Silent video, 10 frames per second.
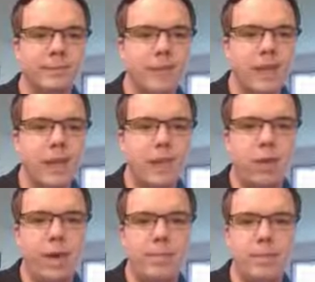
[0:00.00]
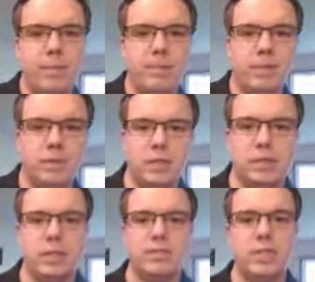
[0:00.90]
Hello, happy people.
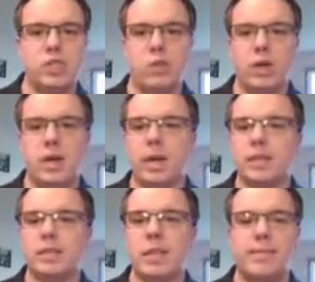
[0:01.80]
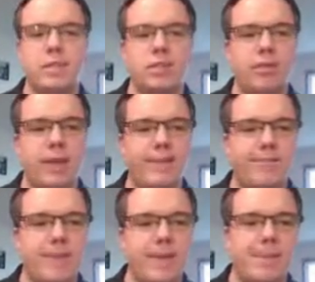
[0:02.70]
This is Mr. Wilcox coming to you
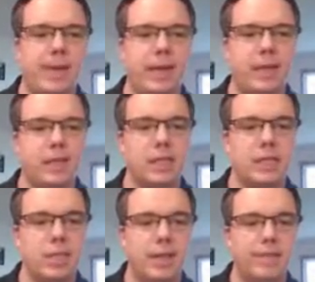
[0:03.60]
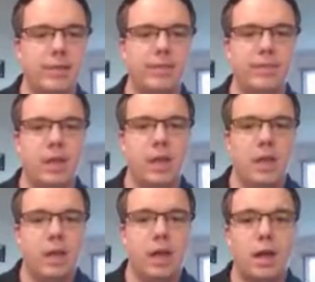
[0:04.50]
again from my kitchen table.
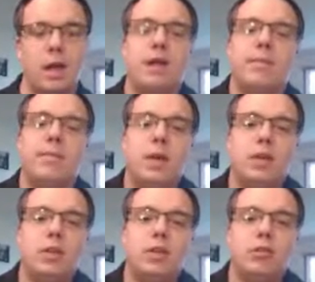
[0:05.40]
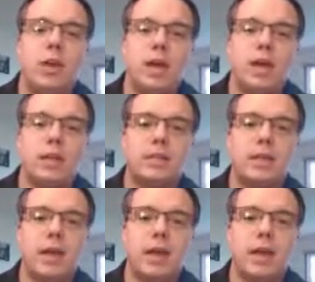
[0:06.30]
Um, you guys
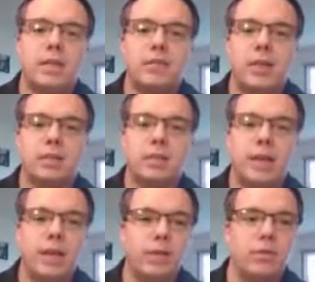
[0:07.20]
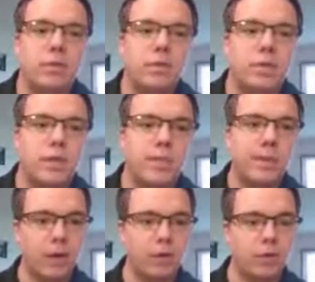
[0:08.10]
have talked about the
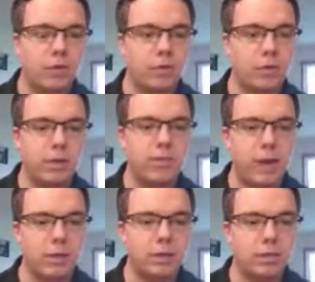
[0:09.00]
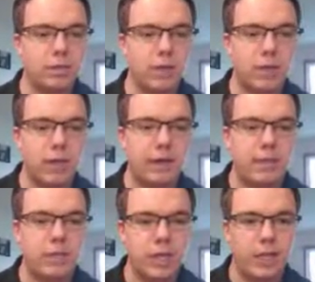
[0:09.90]
power rule, the product rule,
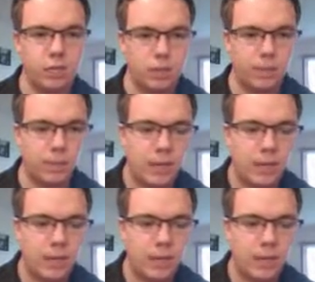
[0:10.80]
and the chain rule.